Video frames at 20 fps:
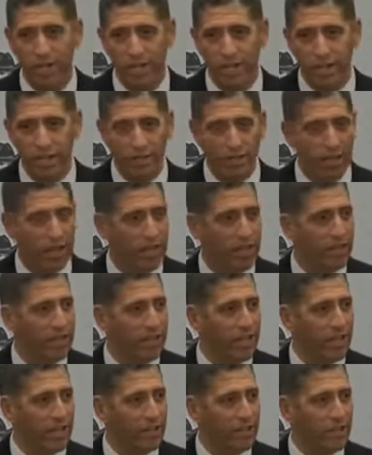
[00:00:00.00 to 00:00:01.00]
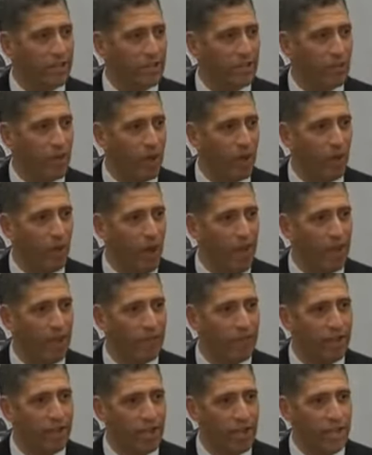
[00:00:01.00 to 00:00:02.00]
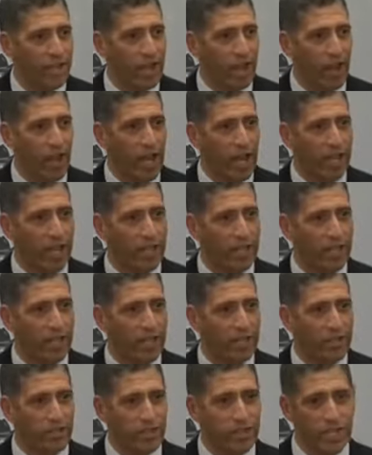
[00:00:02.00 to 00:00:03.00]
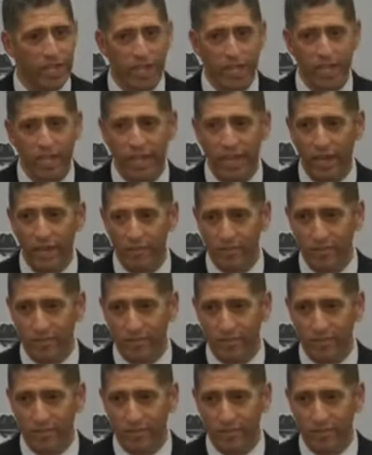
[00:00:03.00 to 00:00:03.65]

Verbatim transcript: Okay, uh, this is my wife. Now Heidi is the yep.